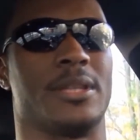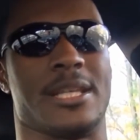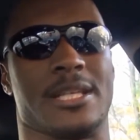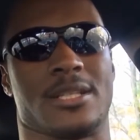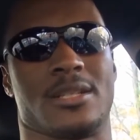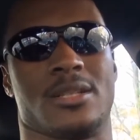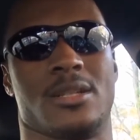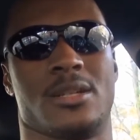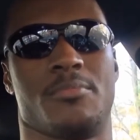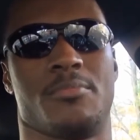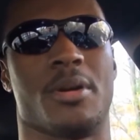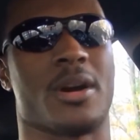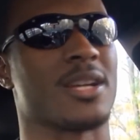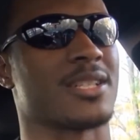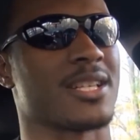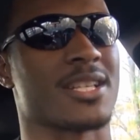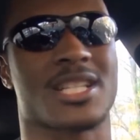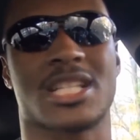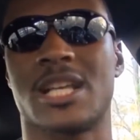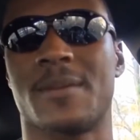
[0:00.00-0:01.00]
with this.
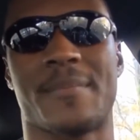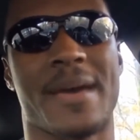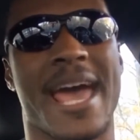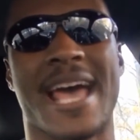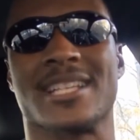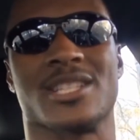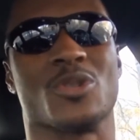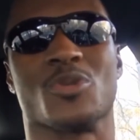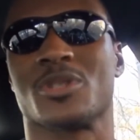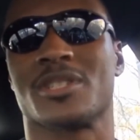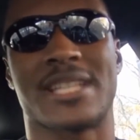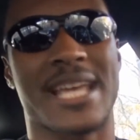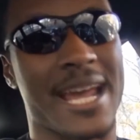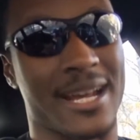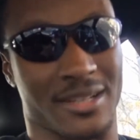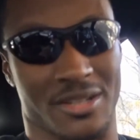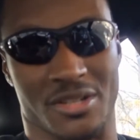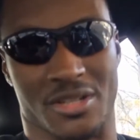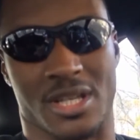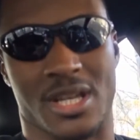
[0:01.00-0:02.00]
Because a simp has no
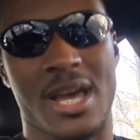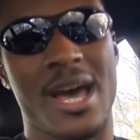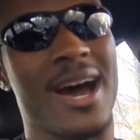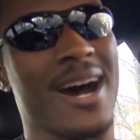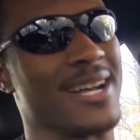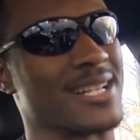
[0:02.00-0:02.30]
standards.